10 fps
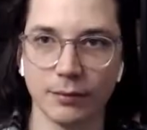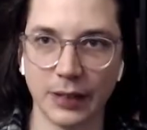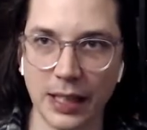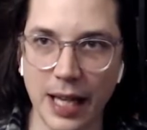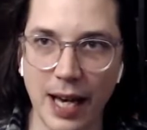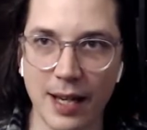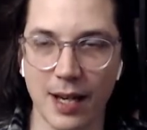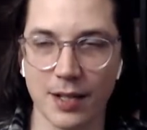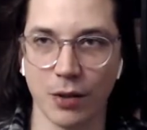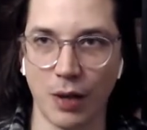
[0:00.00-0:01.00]
Yeah.
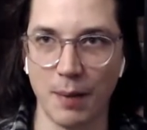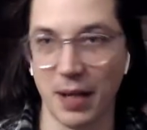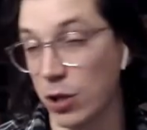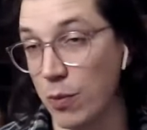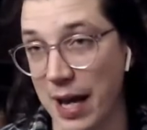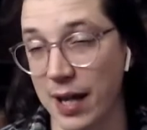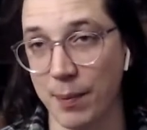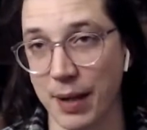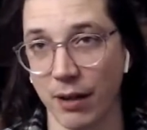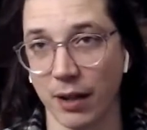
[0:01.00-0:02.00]
So, I mean, you may end up
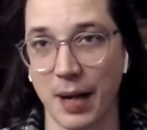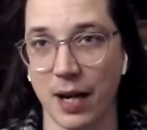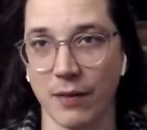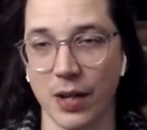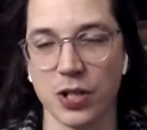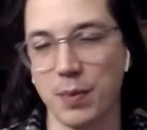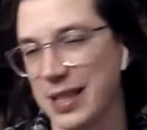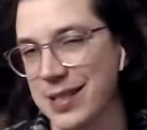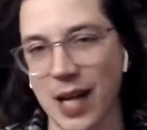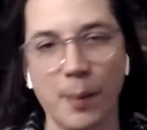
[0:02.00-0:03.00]
hearing about it eventually, but
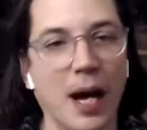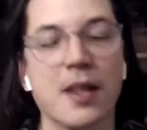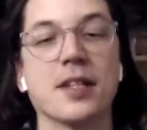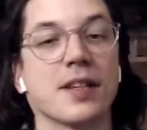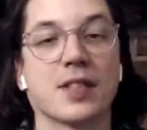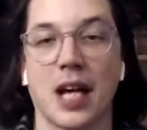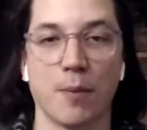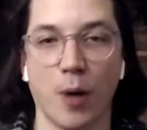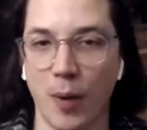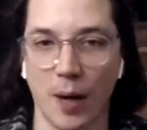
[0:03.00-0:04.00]
there's a couple others that have started to
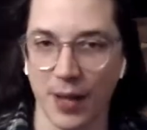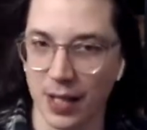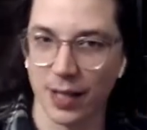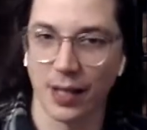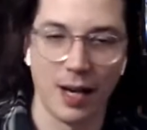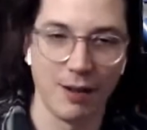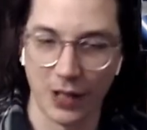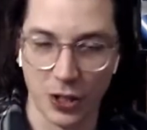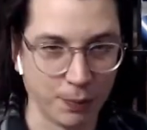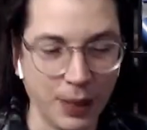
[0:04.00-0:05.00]
pop up, things like
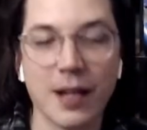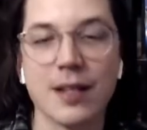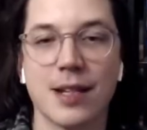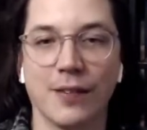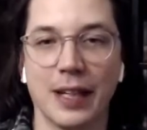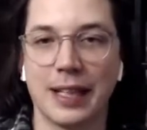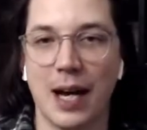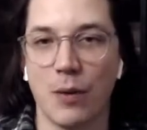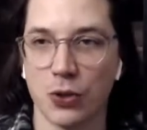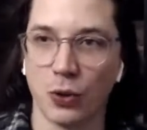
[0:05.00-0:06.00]
Flesh and Blood and stuff like
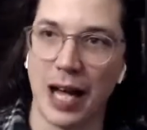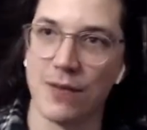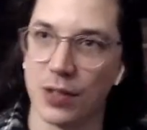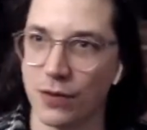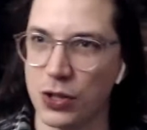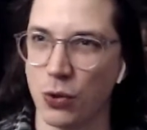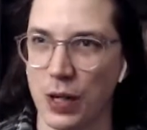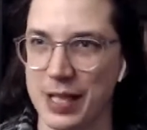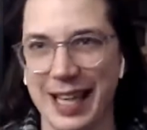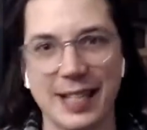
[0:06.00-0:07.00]
that, which all have sort of
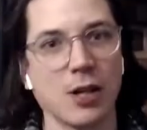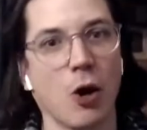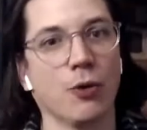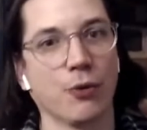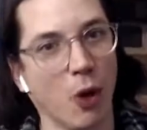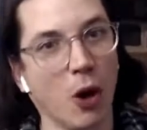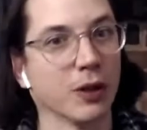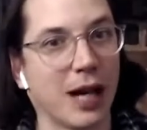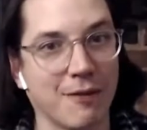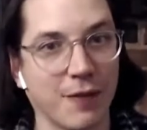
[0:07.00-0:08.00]
stories, I guess, told through
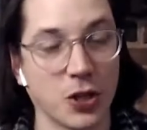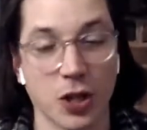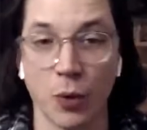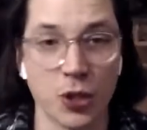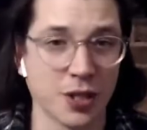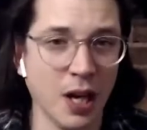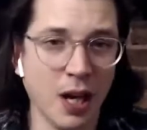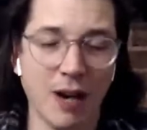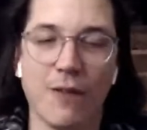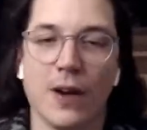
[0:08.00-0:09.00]
online fiction, which is
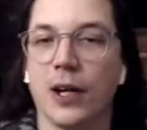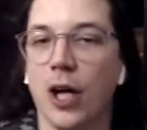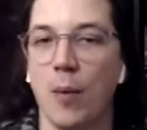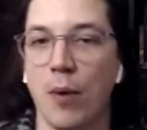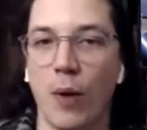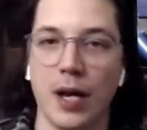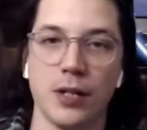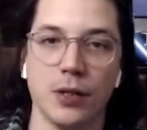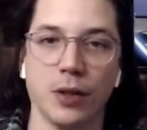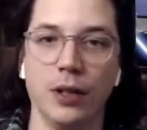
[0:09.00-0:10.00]
a very common way to
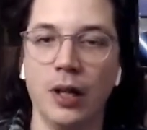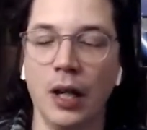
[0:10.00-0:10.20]
do it.